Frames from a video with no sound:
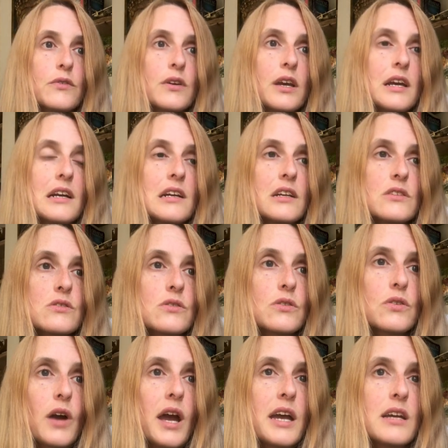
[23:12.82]
England's
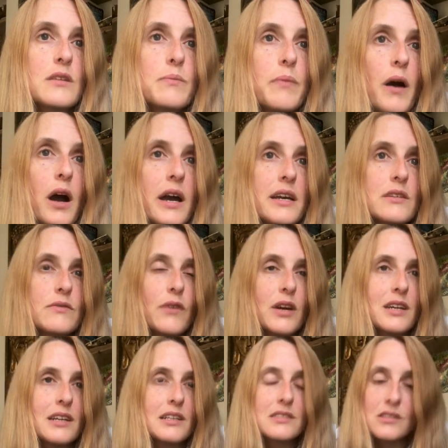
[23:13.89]
created by, it's very
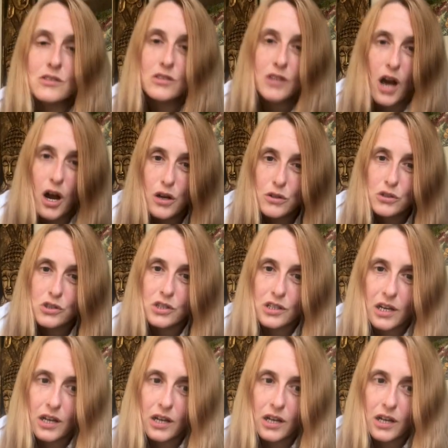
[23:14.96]
connected to the ocean.